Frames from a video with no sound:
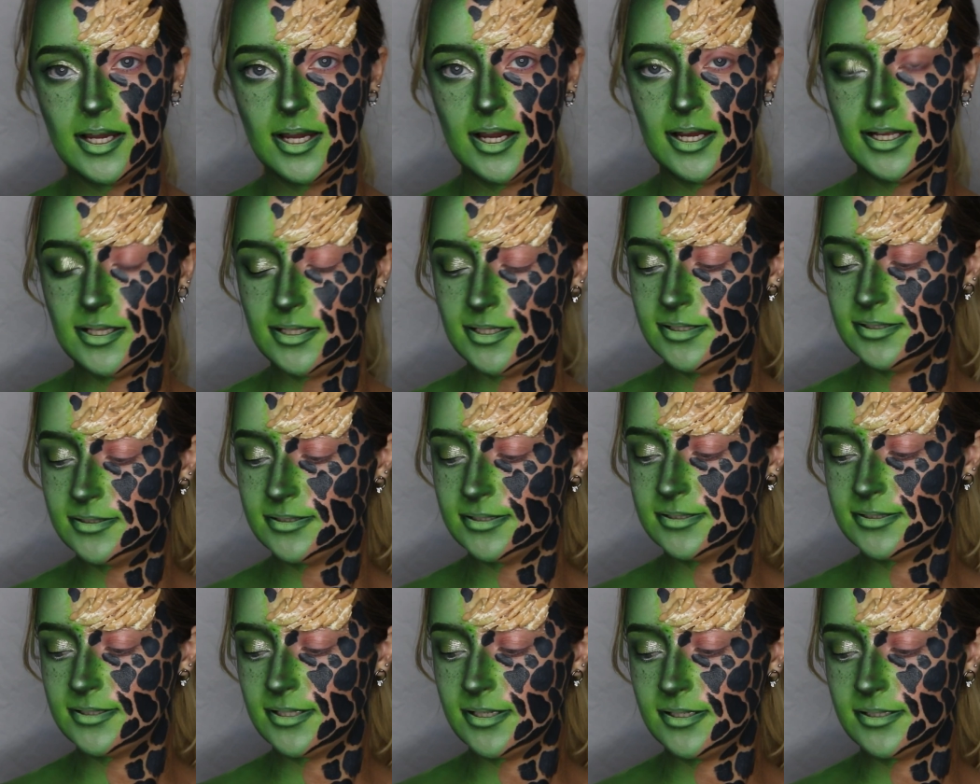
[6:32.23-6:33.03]
I like
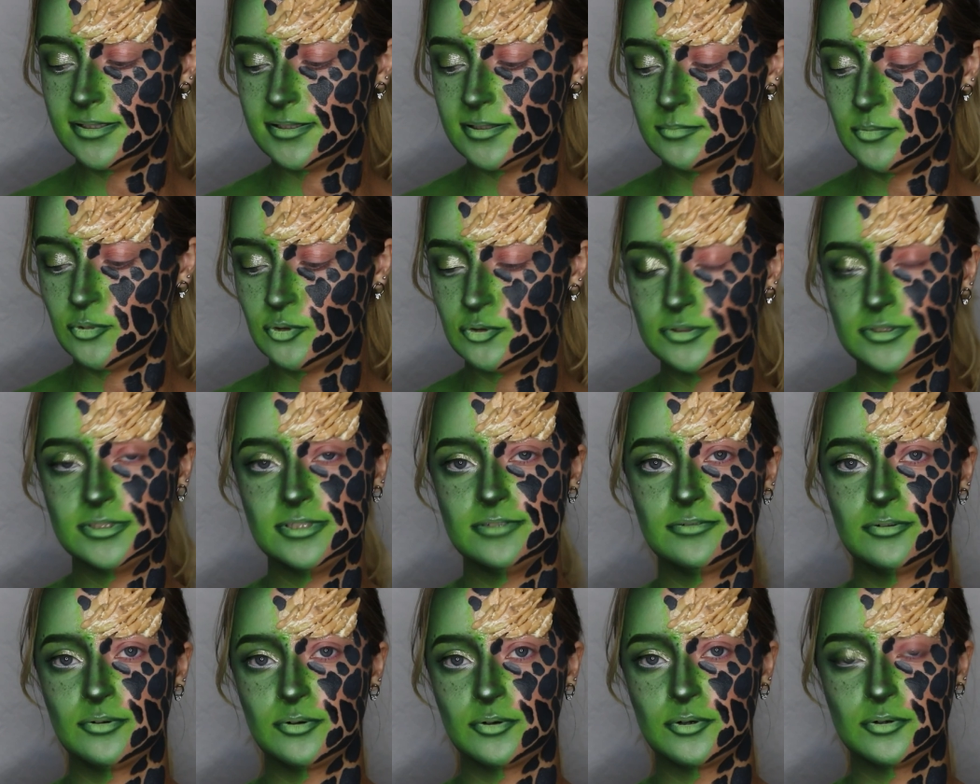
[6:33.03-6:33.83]
to take the most
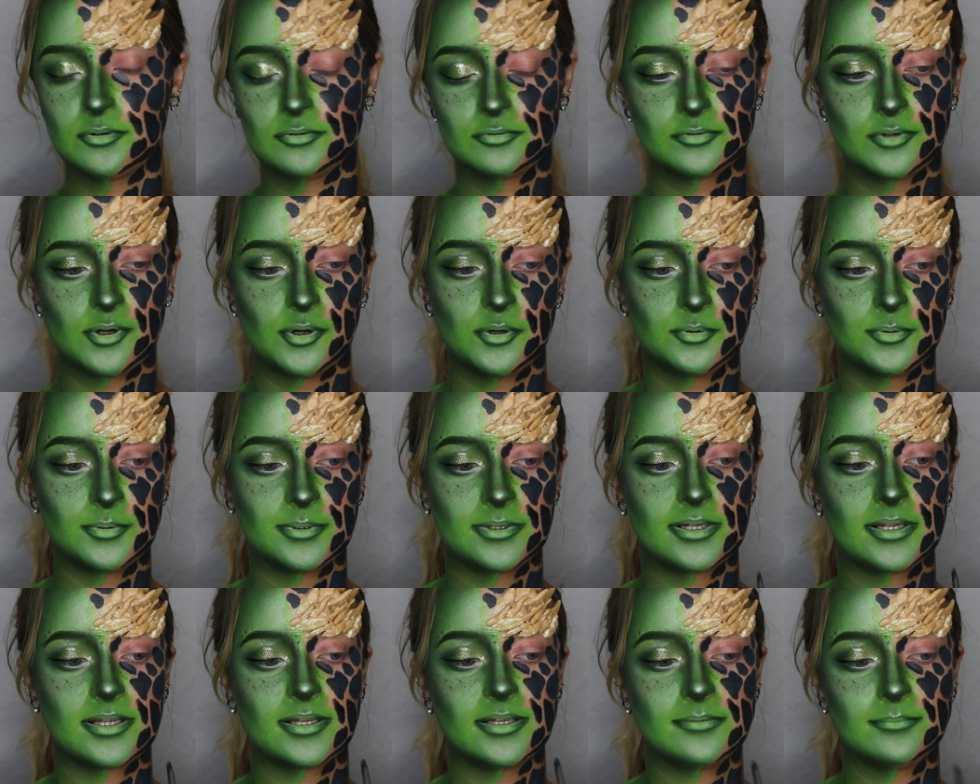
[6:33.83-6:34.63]
difficult road
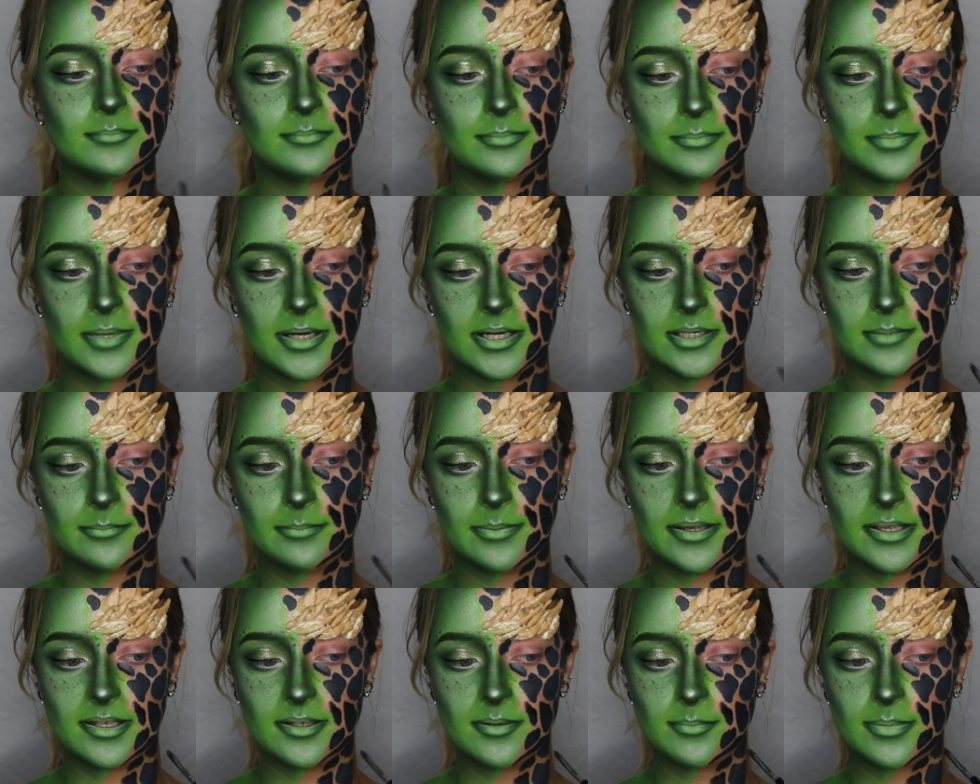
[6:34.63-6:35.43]
when I body
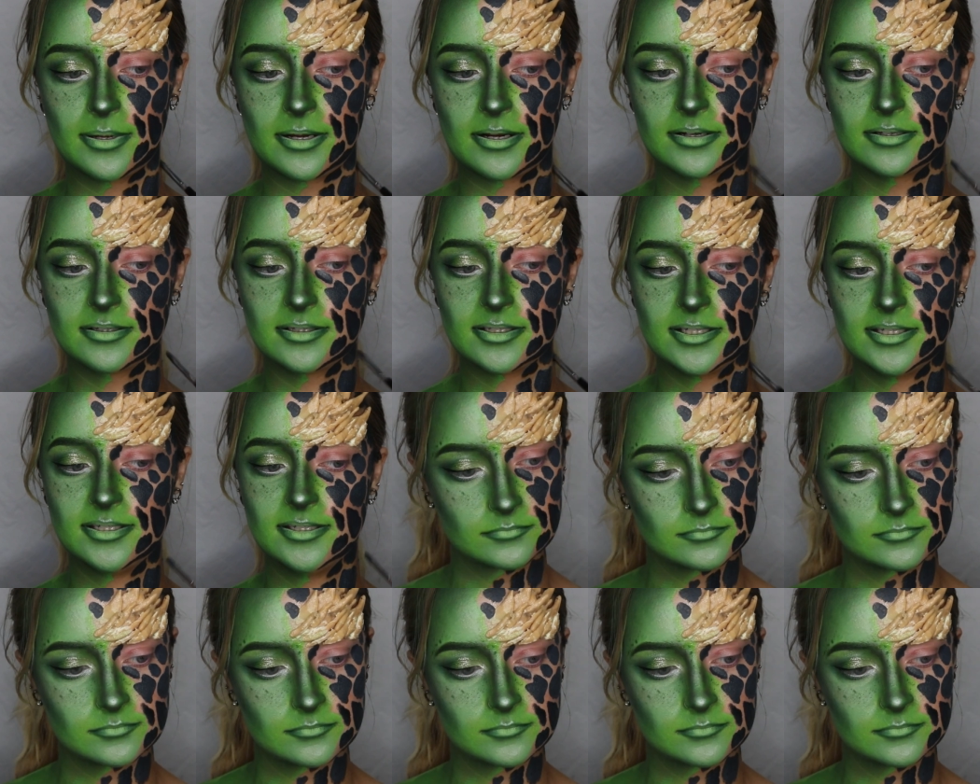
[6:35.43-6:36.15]
paint, apparently.